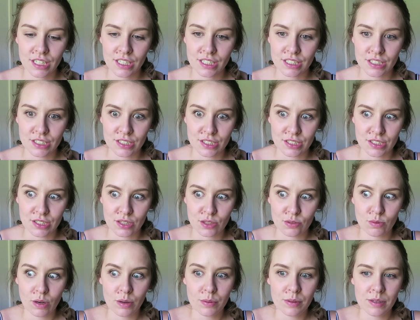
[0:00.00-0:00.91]
is just
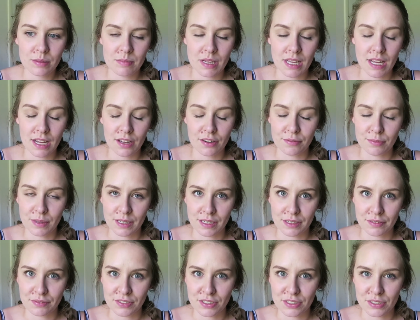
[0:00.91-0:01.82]
throwing me out of my
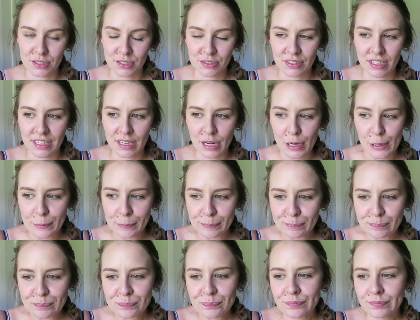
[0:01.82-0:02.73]
comfort zone right now
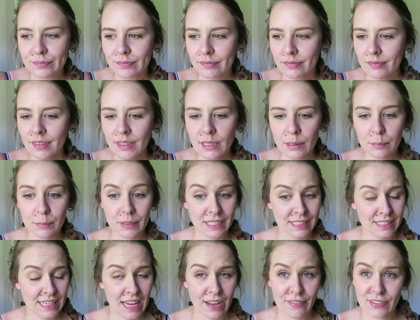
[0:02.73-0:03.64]

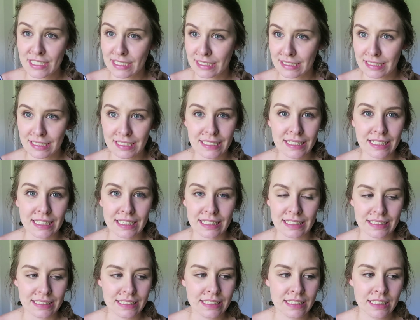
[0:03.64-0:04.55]
because I haven't done it
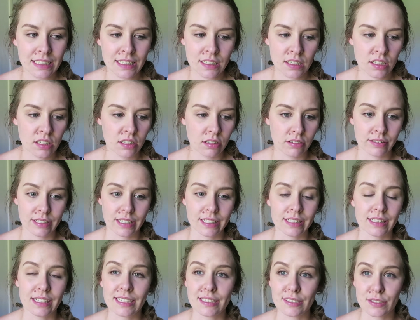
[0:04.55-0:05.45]
in, God,
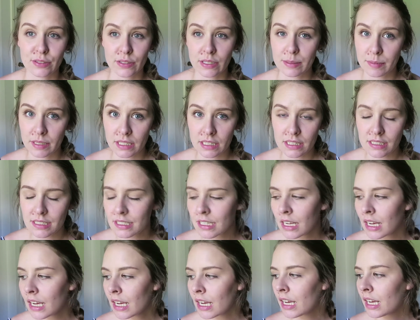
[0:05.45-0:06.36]
at least 3 months.
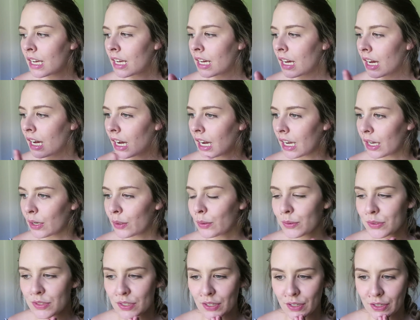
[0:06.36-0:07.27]
I
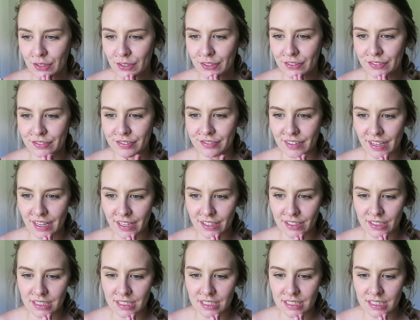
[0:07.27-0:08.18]
also
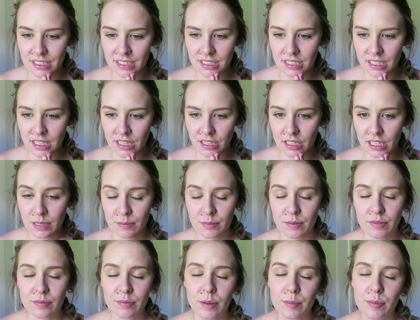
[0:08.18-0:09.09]
found a
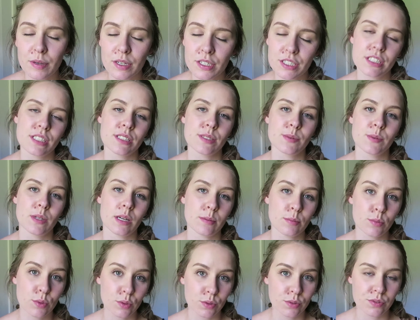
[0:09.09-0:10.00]
heap of my brushes when I
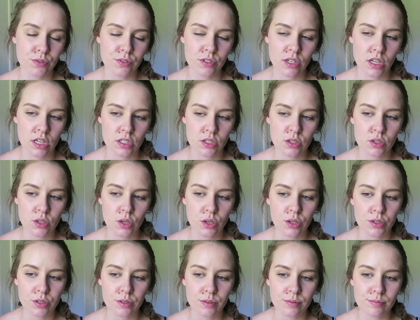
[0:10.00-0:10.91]
moved, so
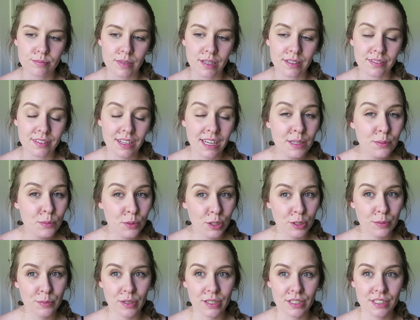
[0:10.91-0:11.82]
my line
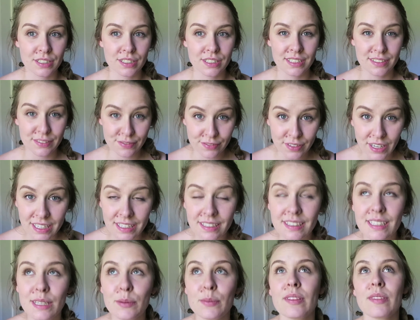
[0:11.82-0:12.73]
work brush is
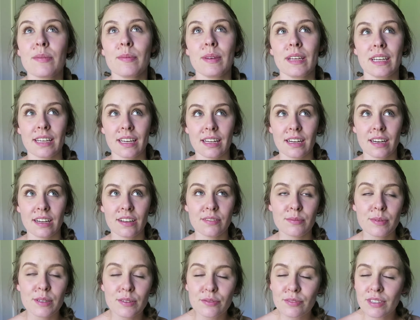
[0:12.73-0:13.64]
finally with me again.
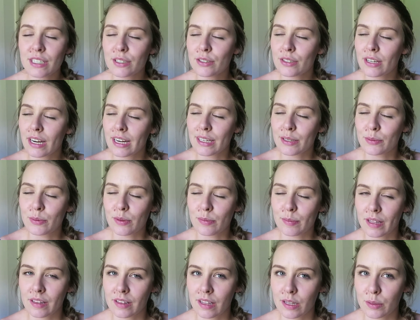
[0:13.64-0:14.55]
I've been reunited
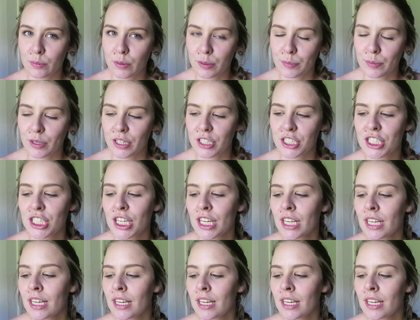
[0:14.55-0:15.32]
with my line work brush.